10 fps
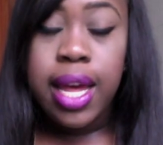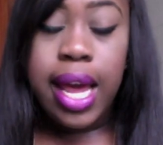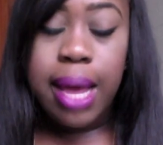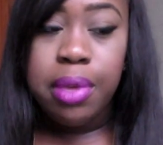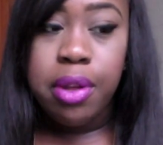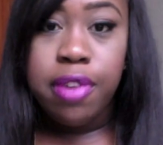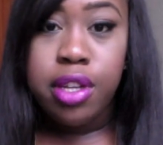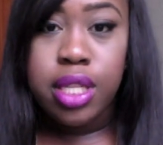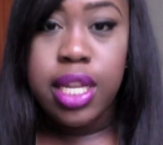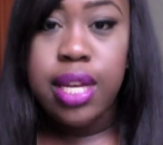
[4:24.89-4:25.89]
Hampton
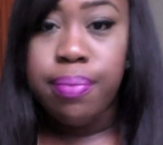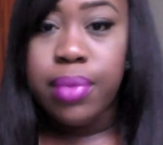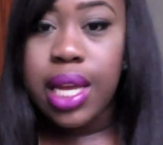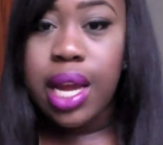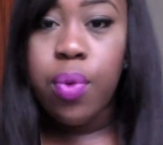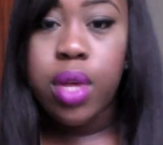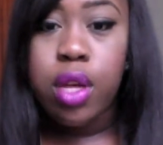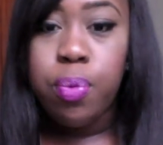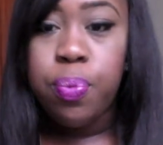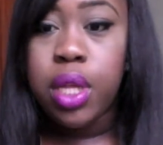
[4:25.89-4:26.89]
University, and I
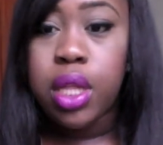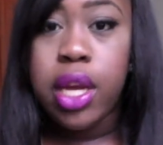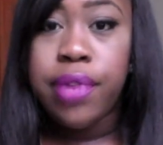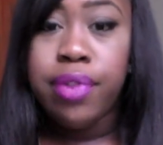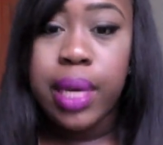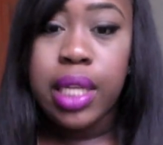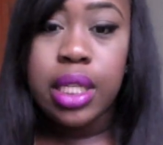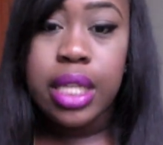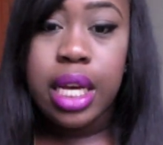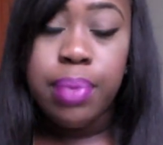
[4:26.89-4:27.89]
will put their information
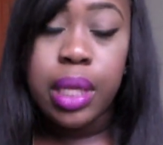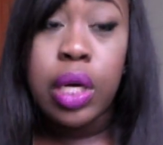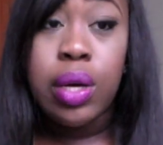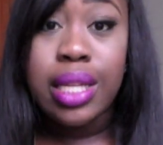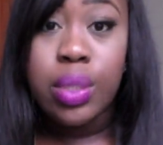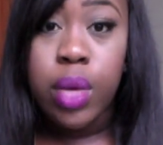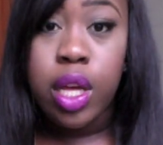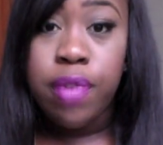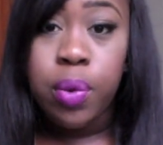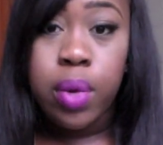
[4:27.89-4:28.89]
down below as well
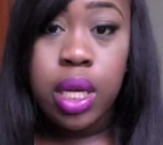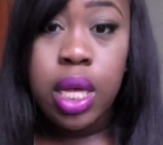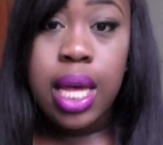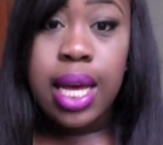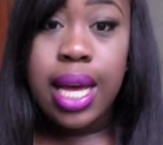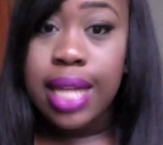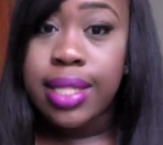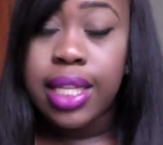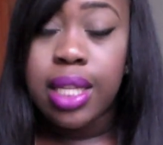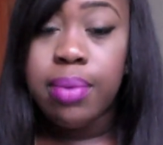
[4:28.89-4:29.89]
if you want to contact them.